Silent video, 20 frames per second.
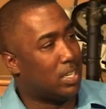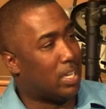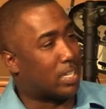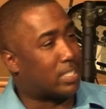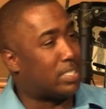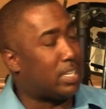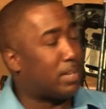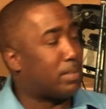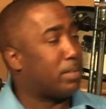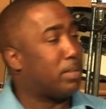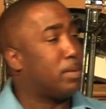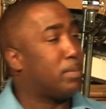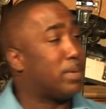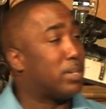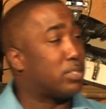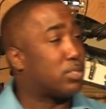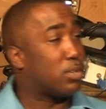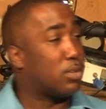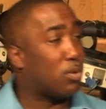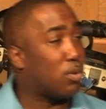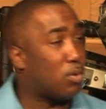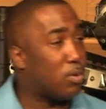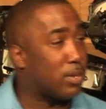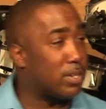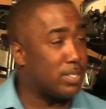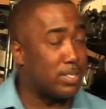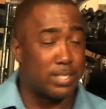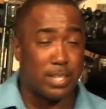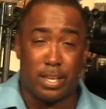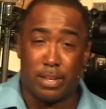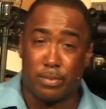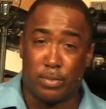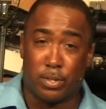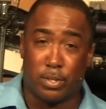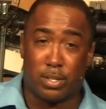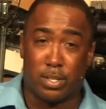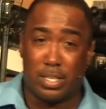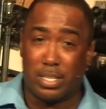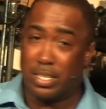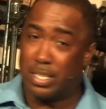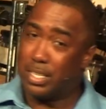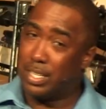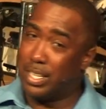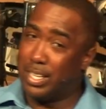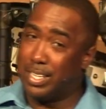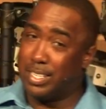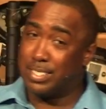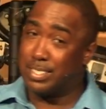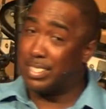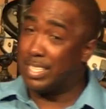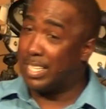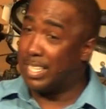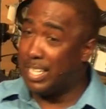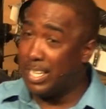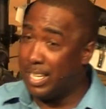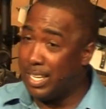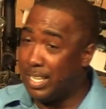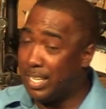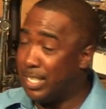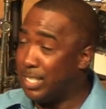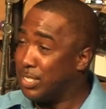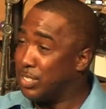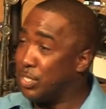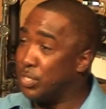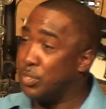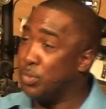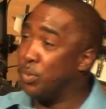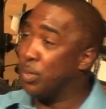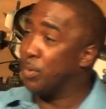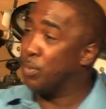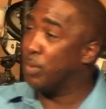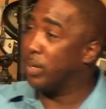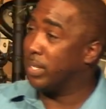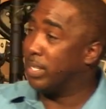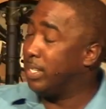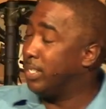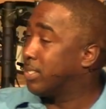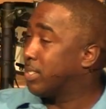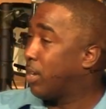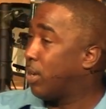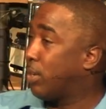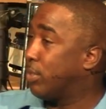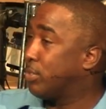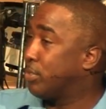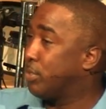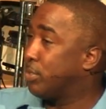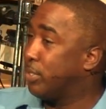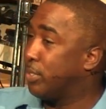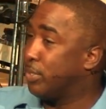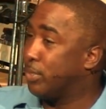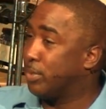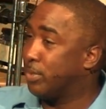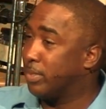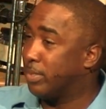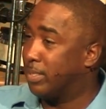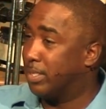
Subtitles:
Accepting him as your Lord and Savior is the key to doing what he's called you to do.